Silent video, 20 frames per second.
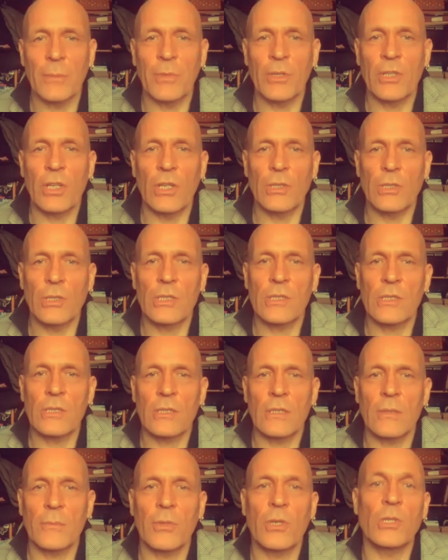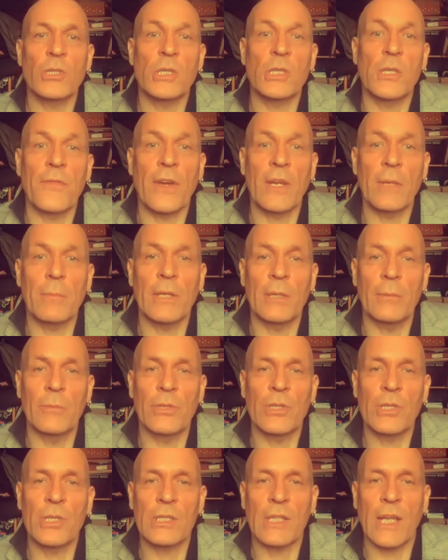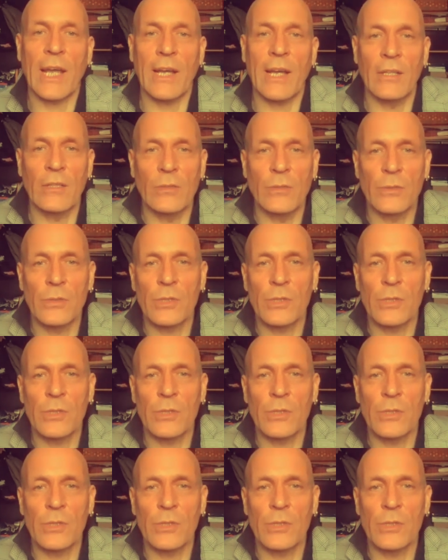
Because it's a very minimalist sound.